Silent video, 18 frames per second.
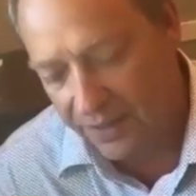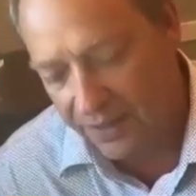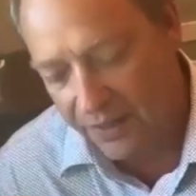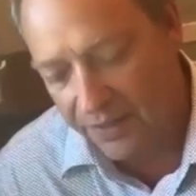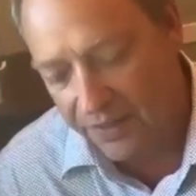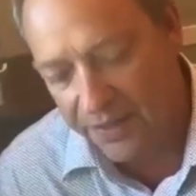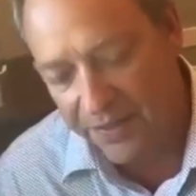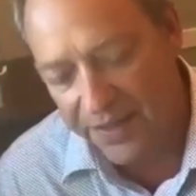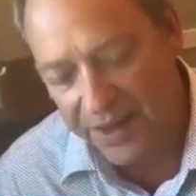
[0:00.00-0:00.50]

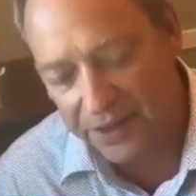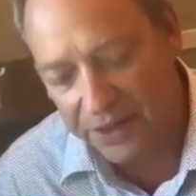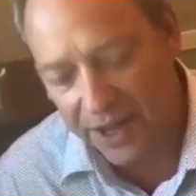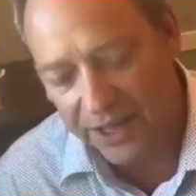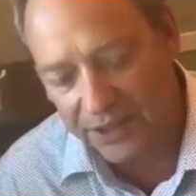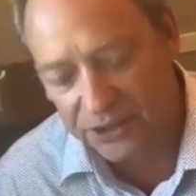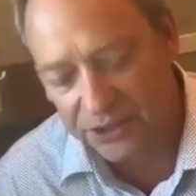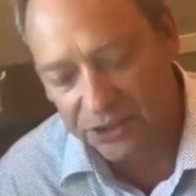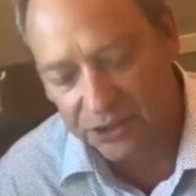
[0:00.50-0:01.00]
Right, and then
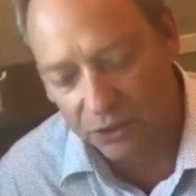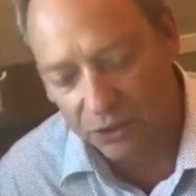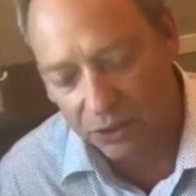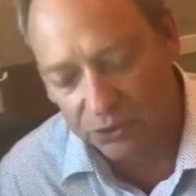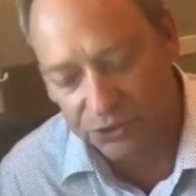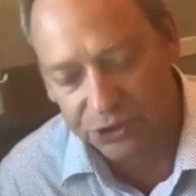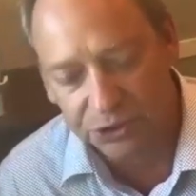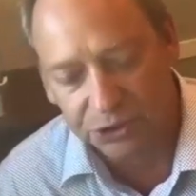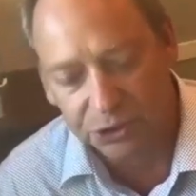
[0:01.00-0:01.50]
that
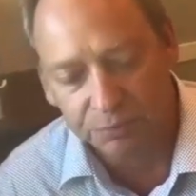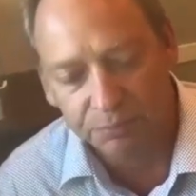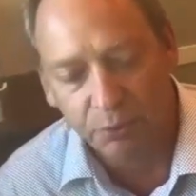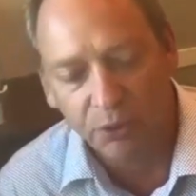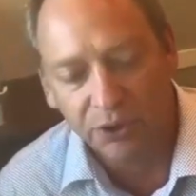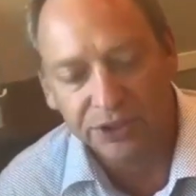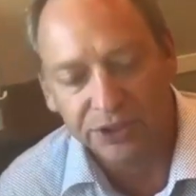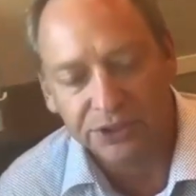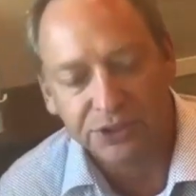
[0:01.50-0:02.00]
actually goes
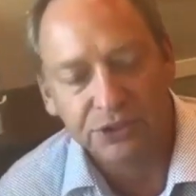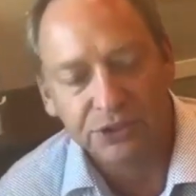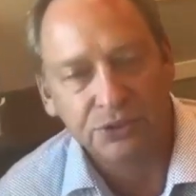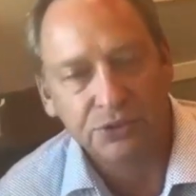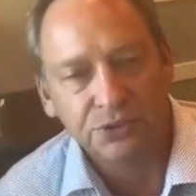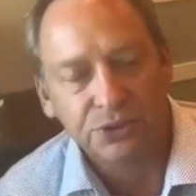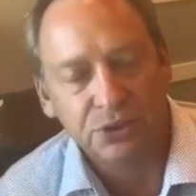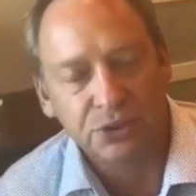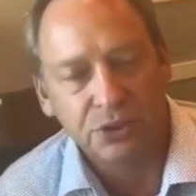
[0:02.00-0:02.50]
to your point
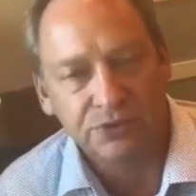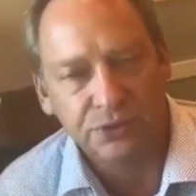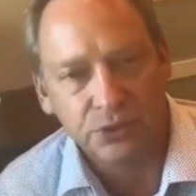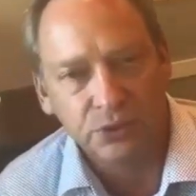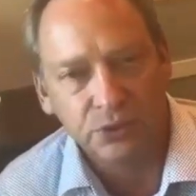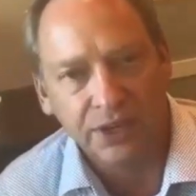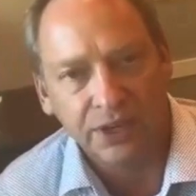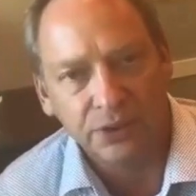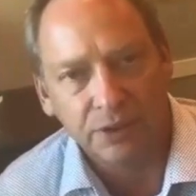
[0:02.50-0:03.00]
too.
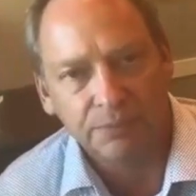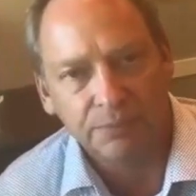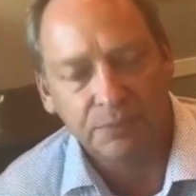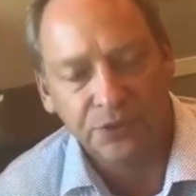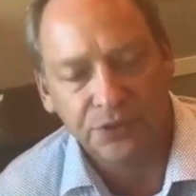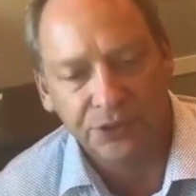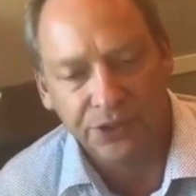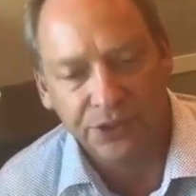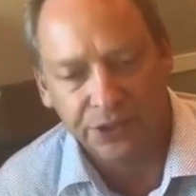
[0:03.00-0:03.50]
So if you end
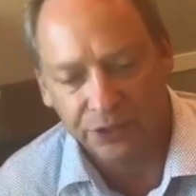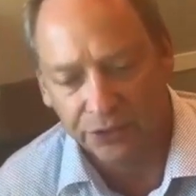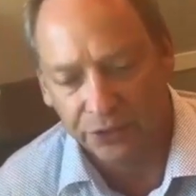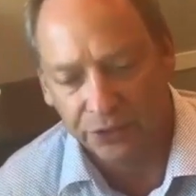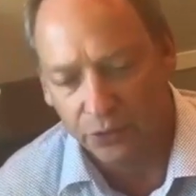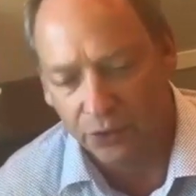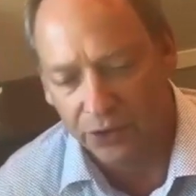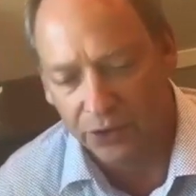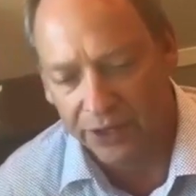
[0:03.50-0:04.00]
up with the
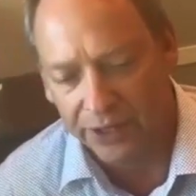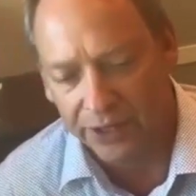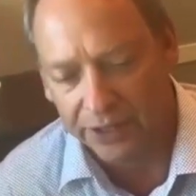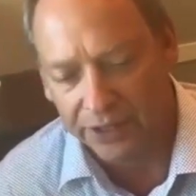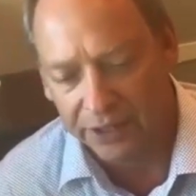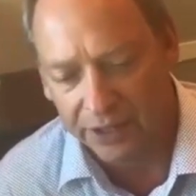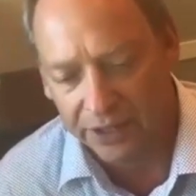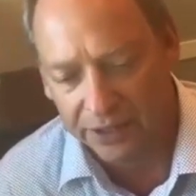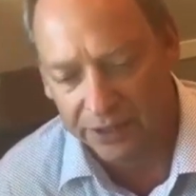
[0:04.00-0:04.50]

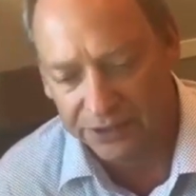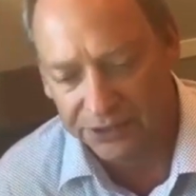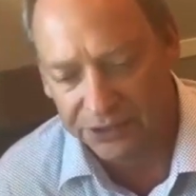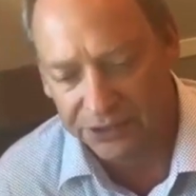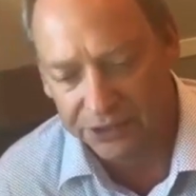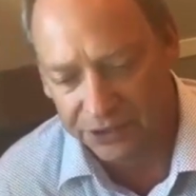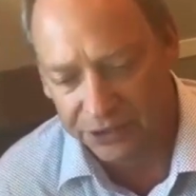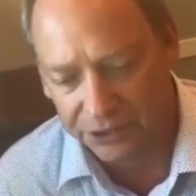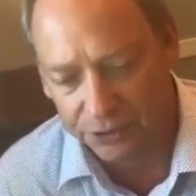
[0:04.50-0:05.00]
Illinois
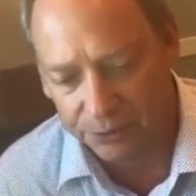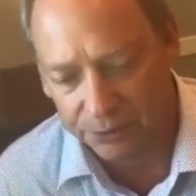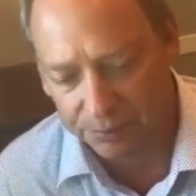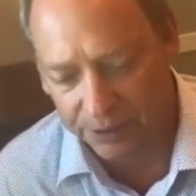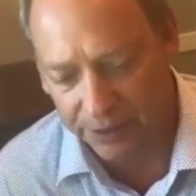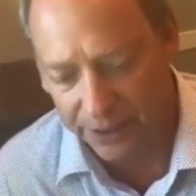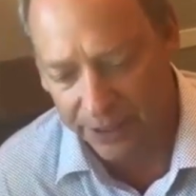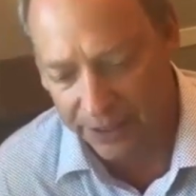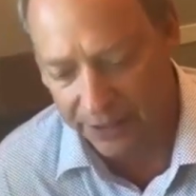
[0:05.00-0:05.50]
Secure
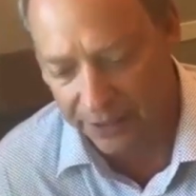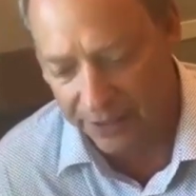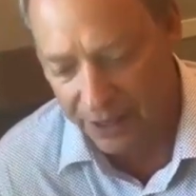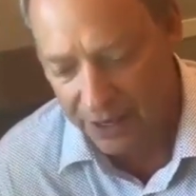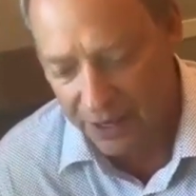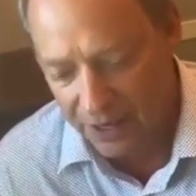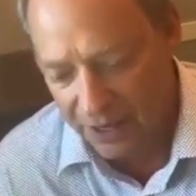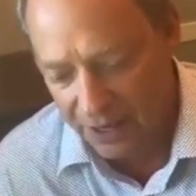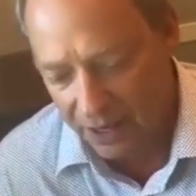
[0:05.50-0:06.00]
Plan,
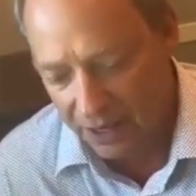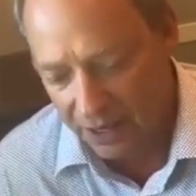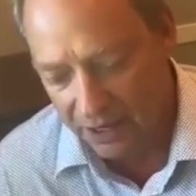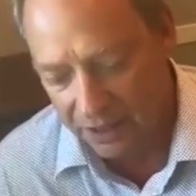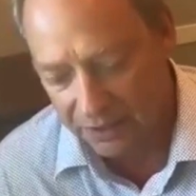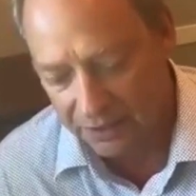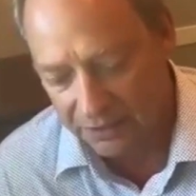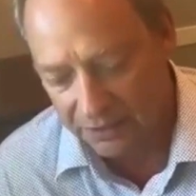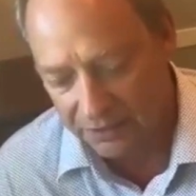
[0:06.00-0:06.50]

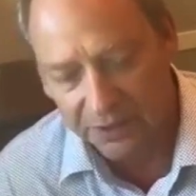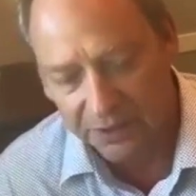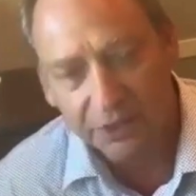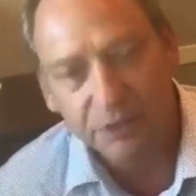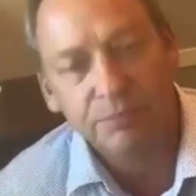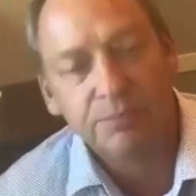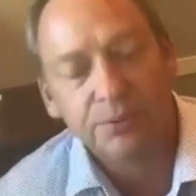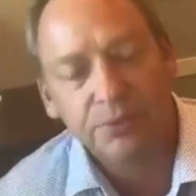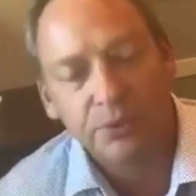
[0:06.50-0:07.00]

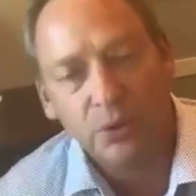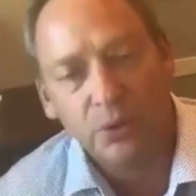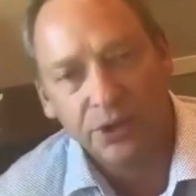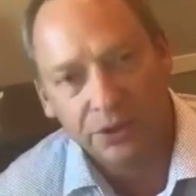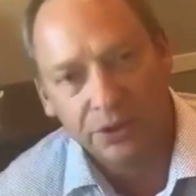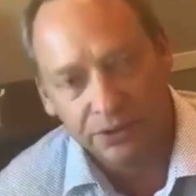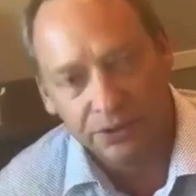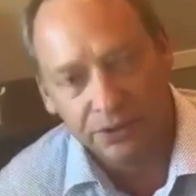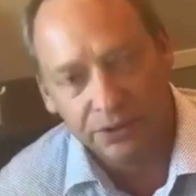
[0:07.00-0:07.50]
the
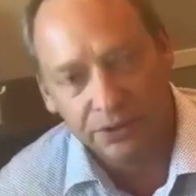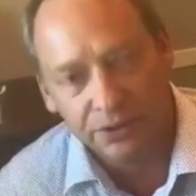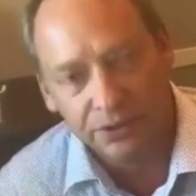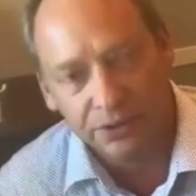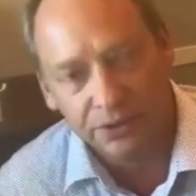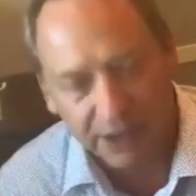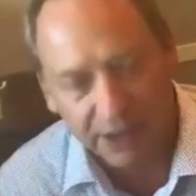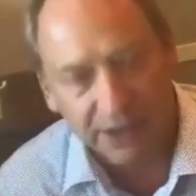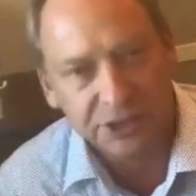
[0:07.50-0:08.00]
employer is
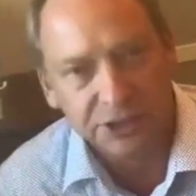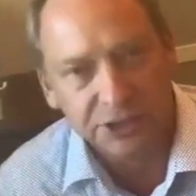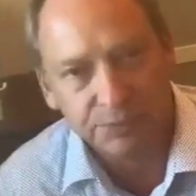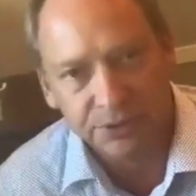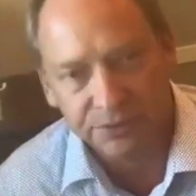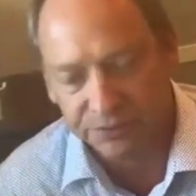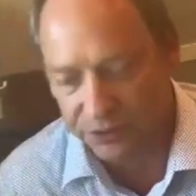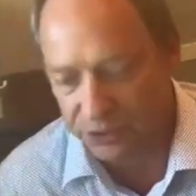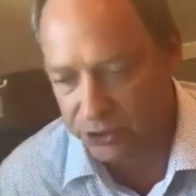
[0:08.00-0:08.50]

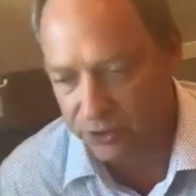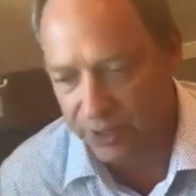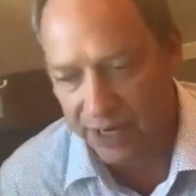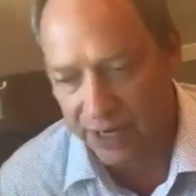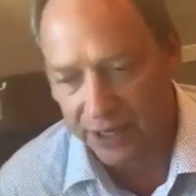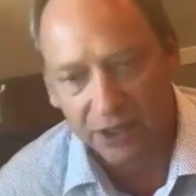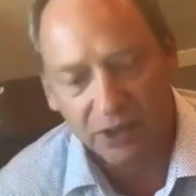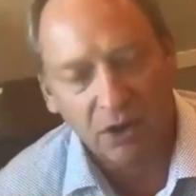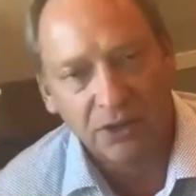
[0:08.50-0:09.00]
responsible for
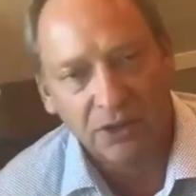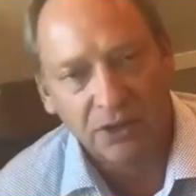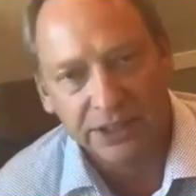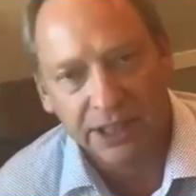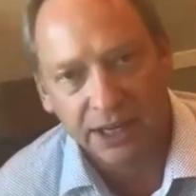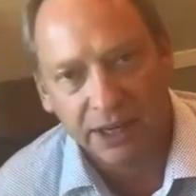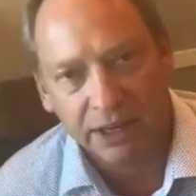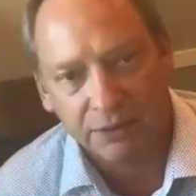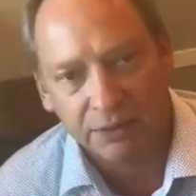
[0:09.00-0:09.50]
tracking all
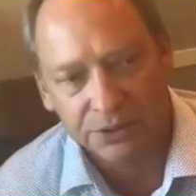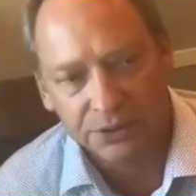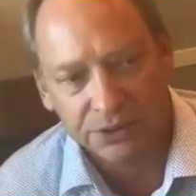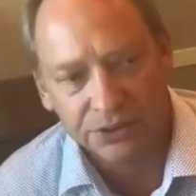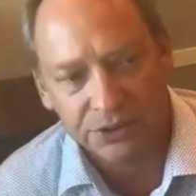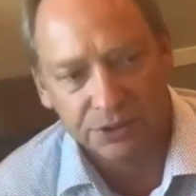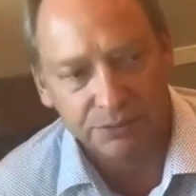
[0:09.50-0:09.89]
the hours.